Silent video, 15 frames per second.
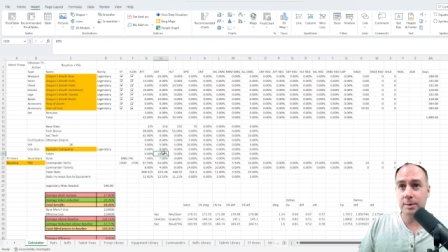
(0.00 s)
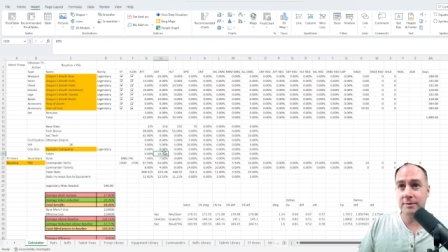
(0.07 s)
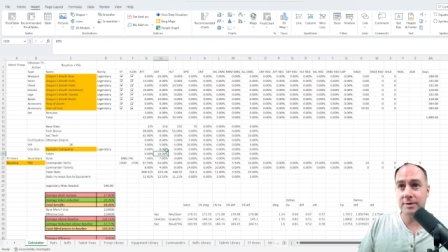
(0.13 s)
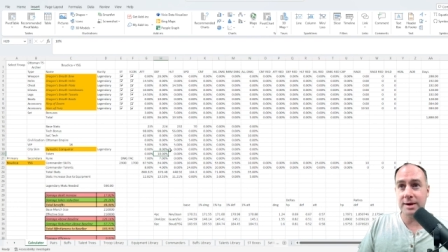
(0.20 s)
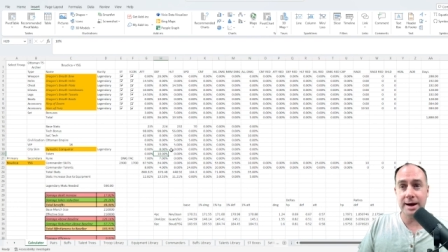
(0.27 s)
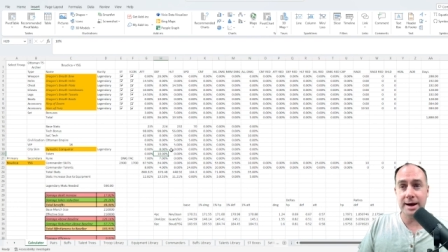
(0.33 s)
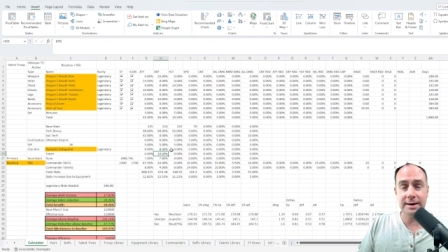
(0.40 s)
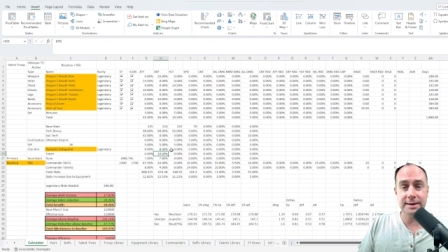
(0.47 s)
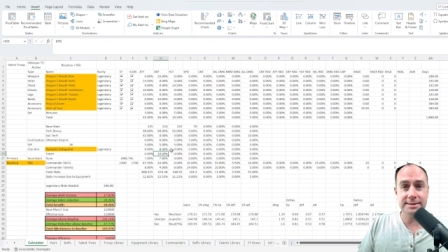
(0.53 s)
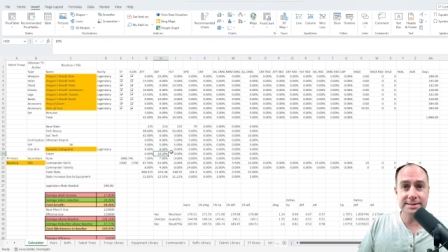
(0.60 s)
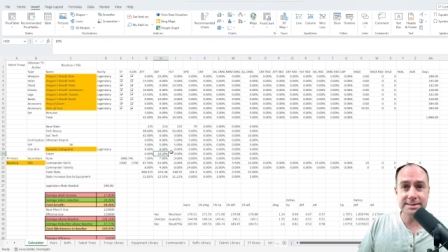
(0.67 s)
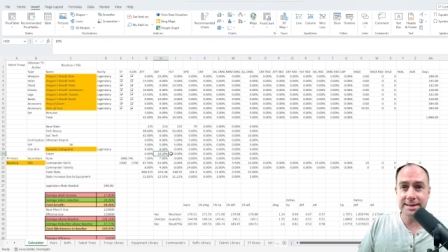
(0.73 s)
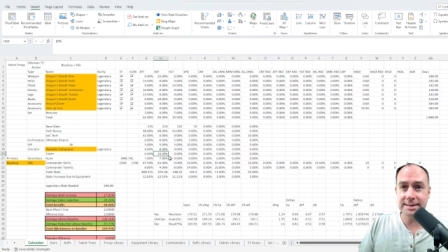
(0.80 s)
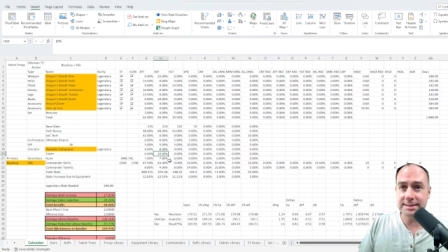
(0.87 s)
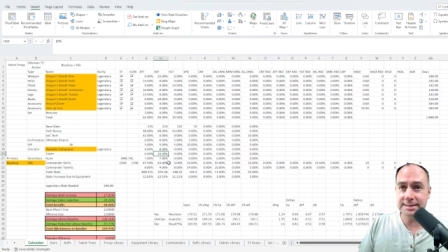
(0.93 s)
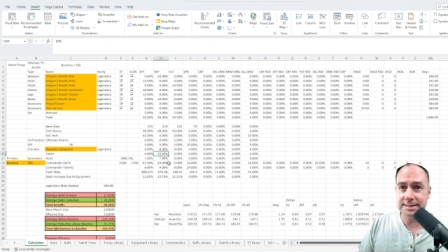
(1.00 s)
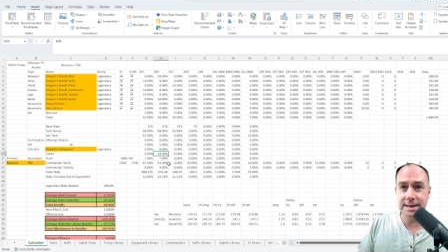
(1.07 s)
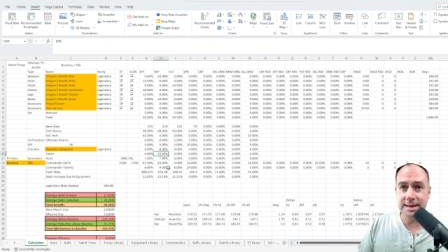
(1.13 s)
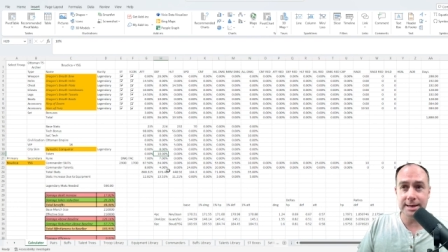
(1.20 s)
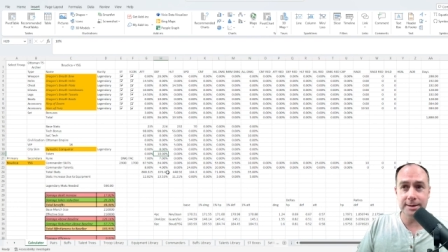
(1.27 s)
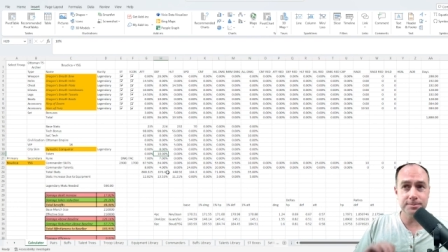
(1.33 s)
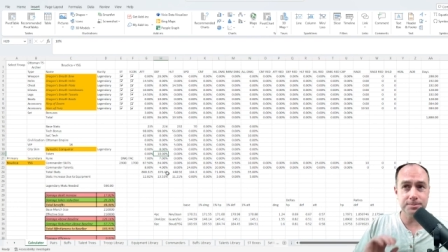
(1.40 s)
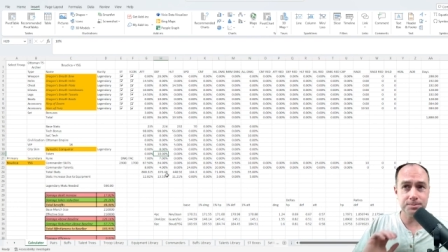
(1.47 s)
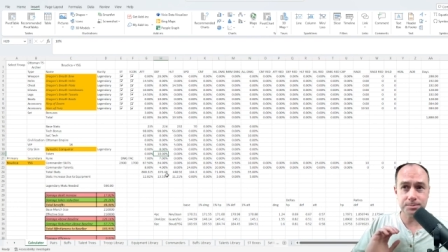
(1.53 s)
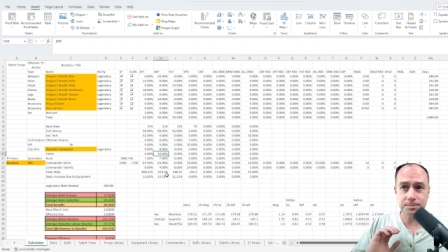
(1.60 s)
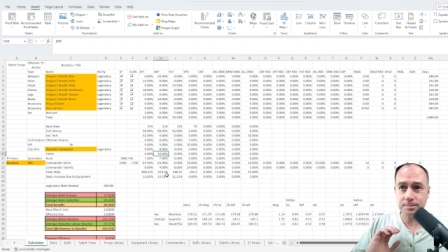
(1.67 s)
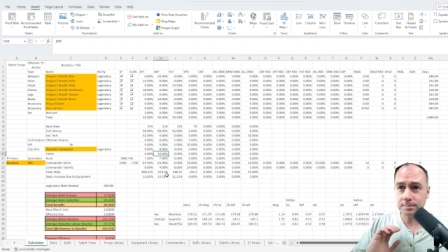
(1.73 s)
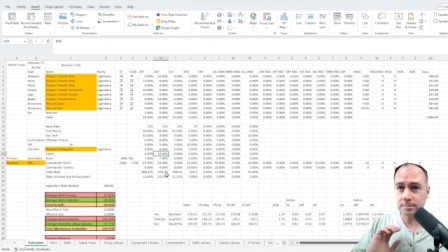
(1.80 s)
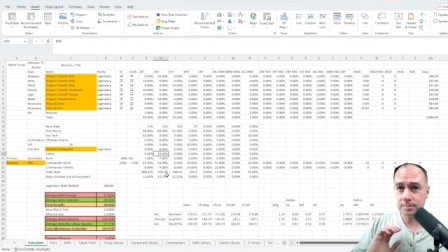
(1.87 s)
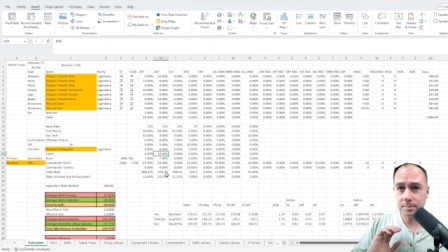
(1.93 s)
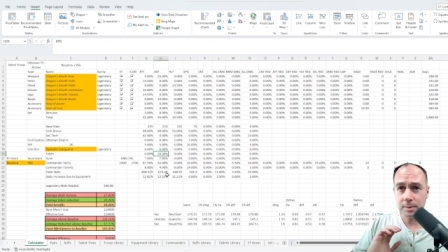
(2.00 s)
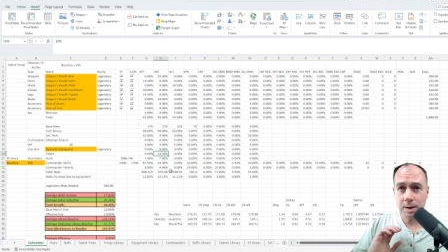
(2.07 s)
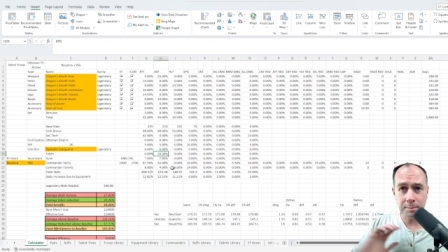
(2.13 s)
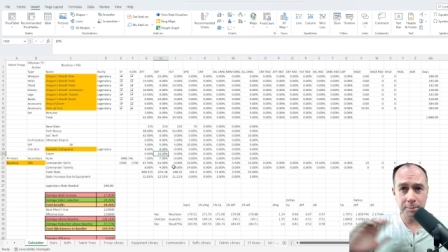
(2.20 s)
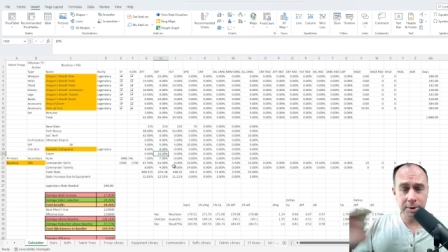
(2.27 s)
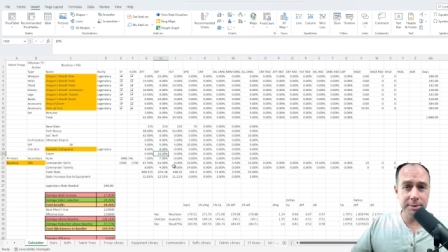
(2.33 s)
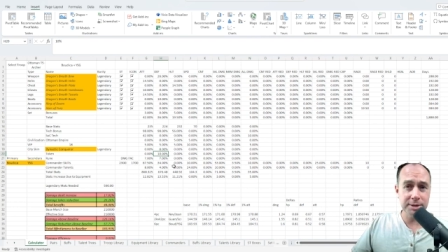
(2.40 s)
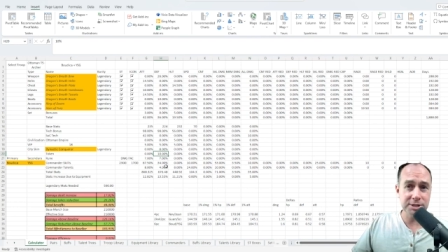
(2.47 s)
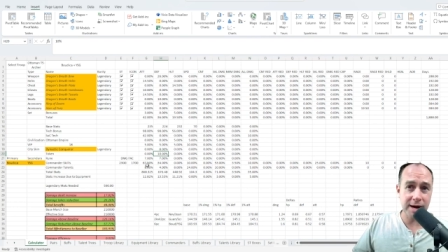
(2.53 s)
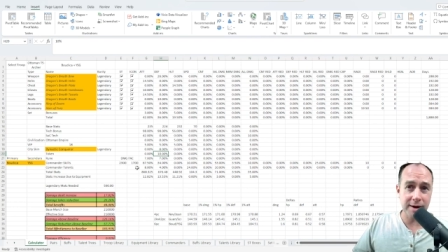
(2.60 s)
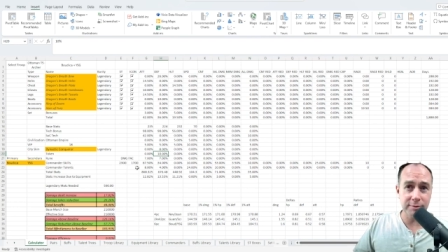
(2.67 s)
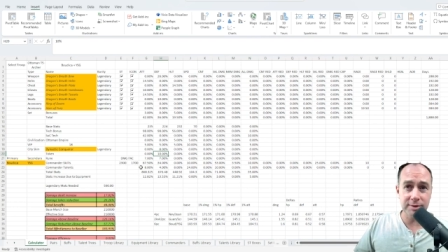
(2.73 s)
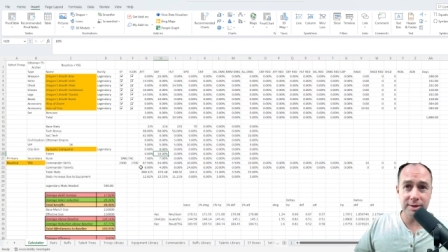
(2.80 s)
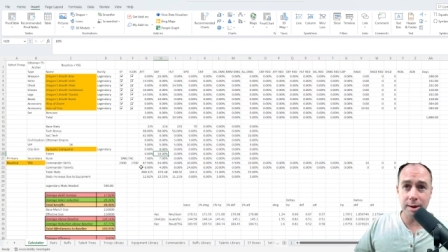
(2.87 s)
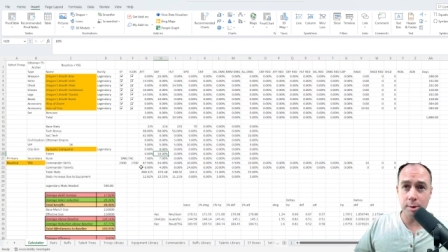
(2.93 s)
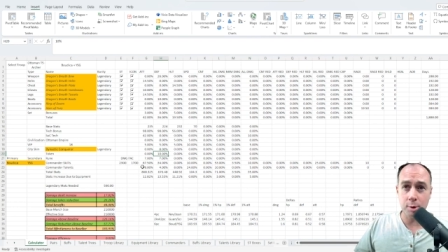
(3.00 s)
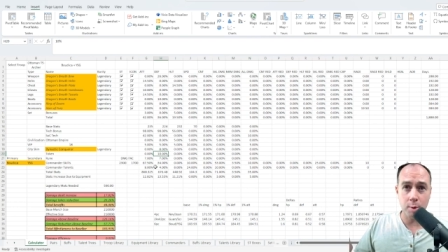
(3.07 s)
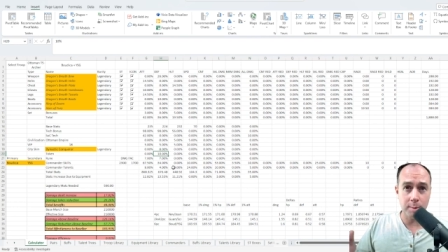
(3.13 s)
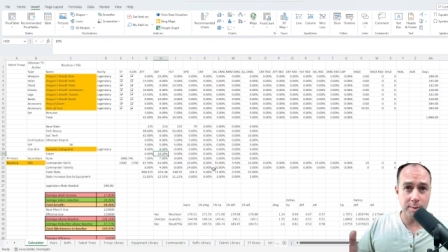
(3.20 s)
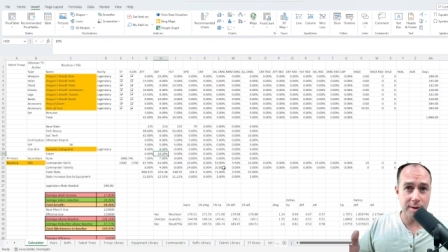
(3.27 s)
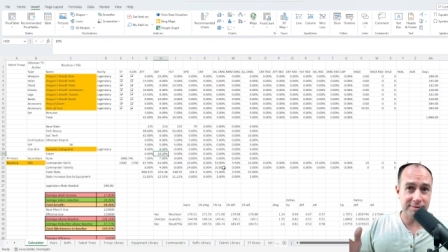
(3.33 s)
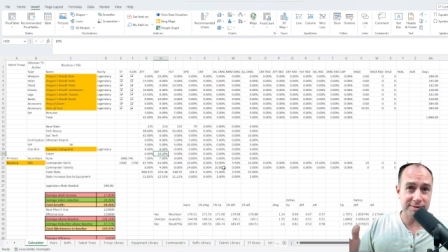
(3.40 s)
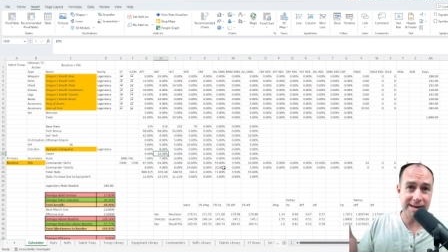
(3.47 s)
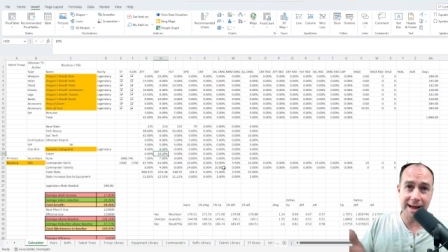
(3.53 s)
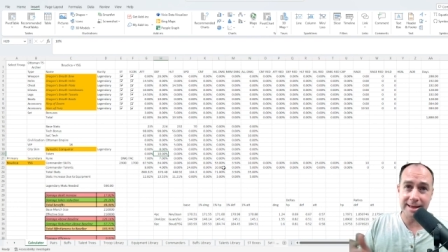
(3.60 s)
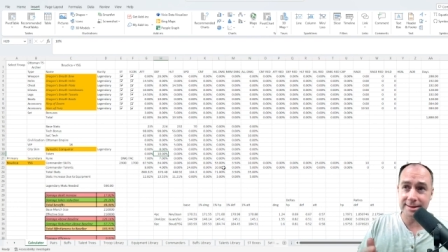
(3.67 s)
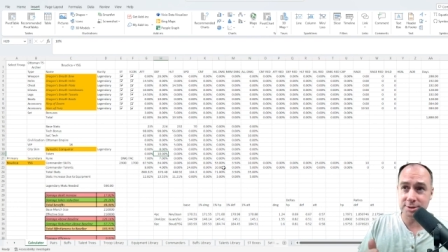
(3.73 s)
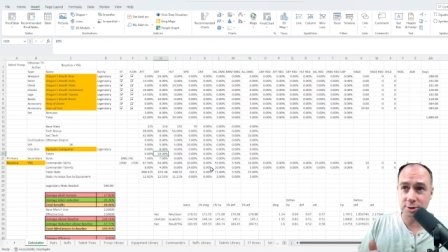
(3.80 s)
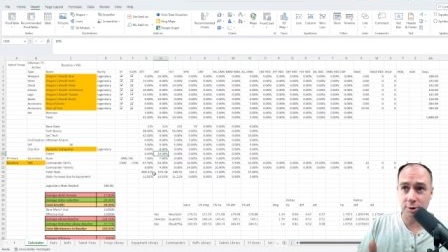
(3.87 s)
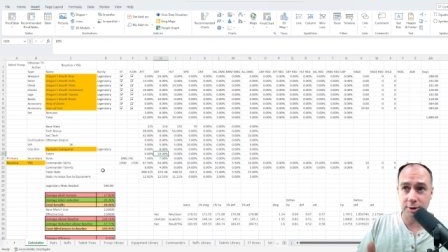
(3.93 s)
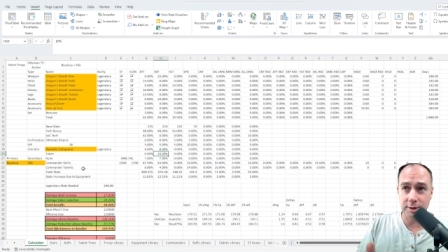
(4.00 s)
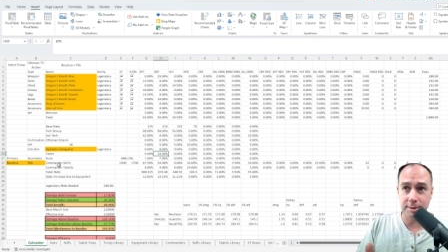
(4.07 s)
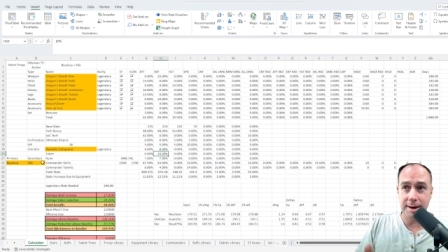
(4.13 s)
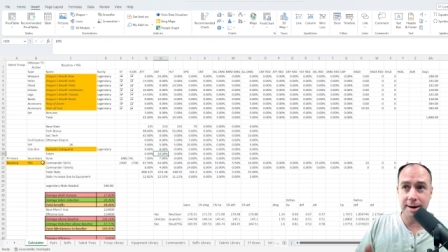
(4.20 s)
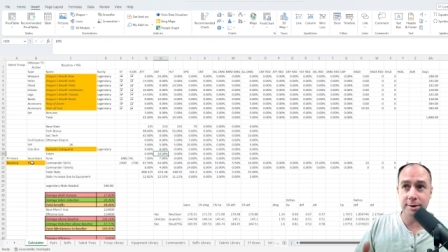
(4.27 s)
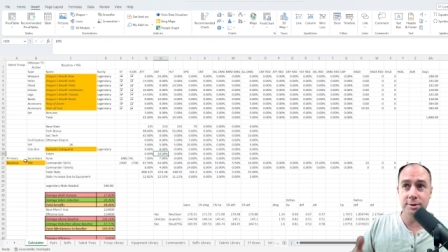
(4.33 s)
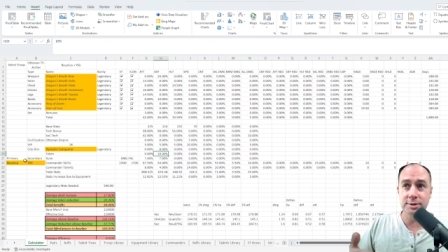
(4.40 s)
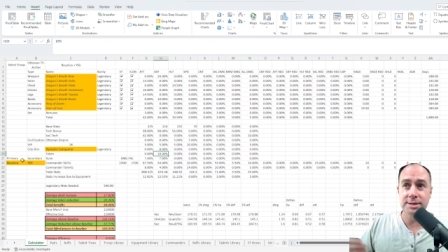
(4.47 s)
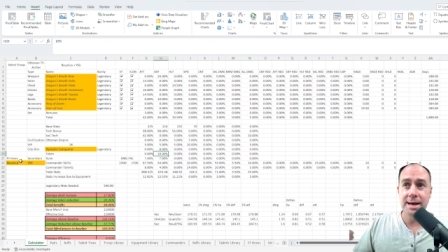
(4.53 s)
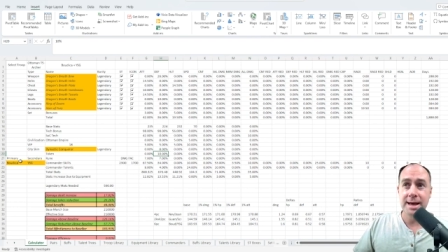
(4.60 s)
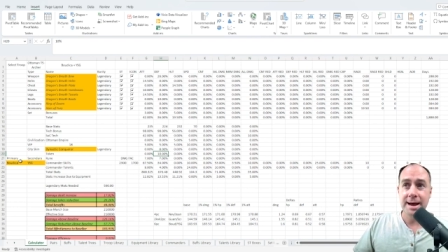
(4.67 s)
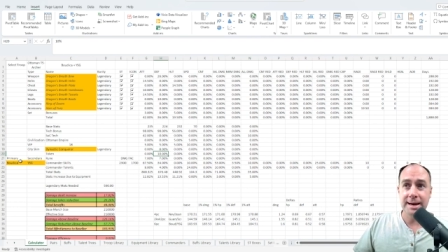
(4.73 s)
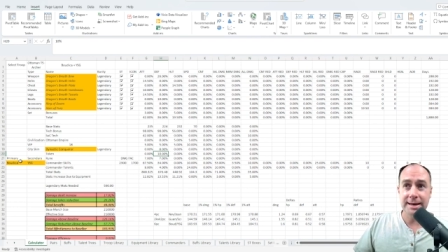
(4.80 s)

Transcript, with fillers: We've got a city skin pretty much everything going. We have talents on our commanders.